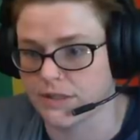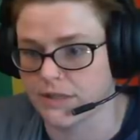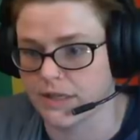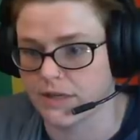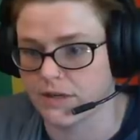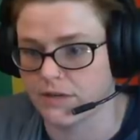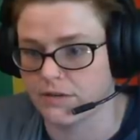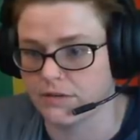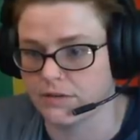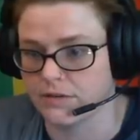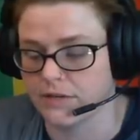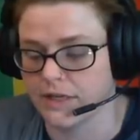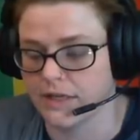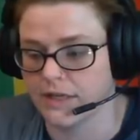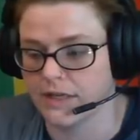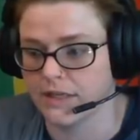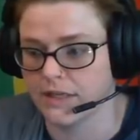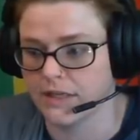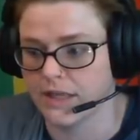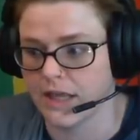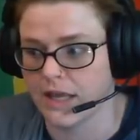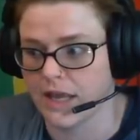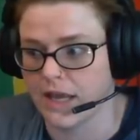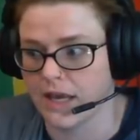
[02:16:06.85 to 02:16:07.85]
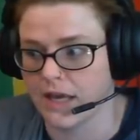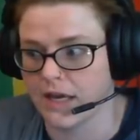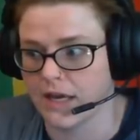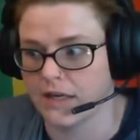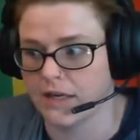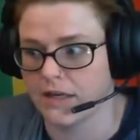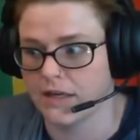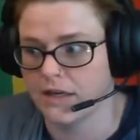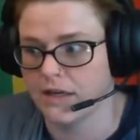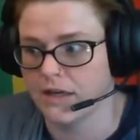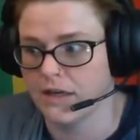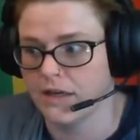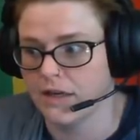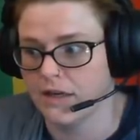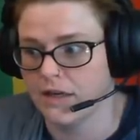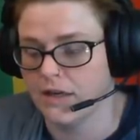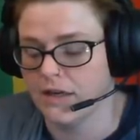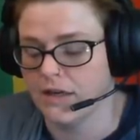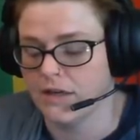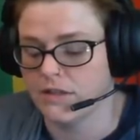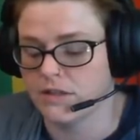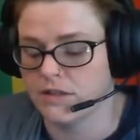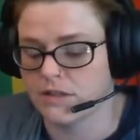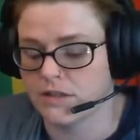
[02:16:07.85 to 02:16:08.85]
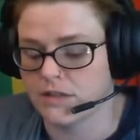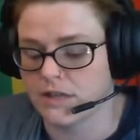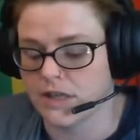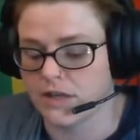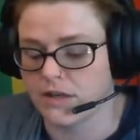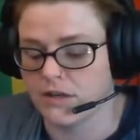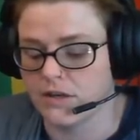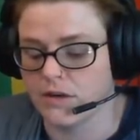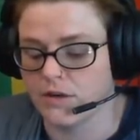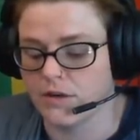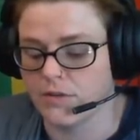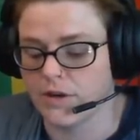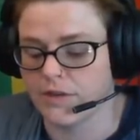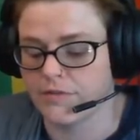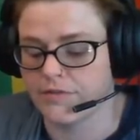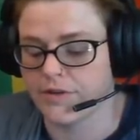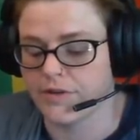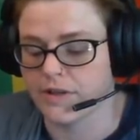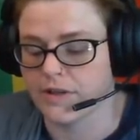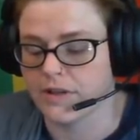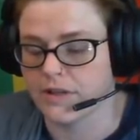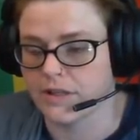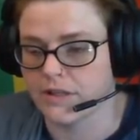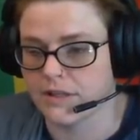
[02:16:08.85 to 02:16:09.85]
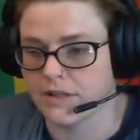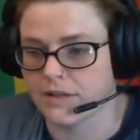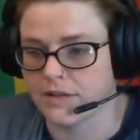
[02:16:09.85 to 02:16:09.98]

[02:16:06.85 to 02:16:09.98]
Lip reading: They don't like they can't just say, you know what, fuck this.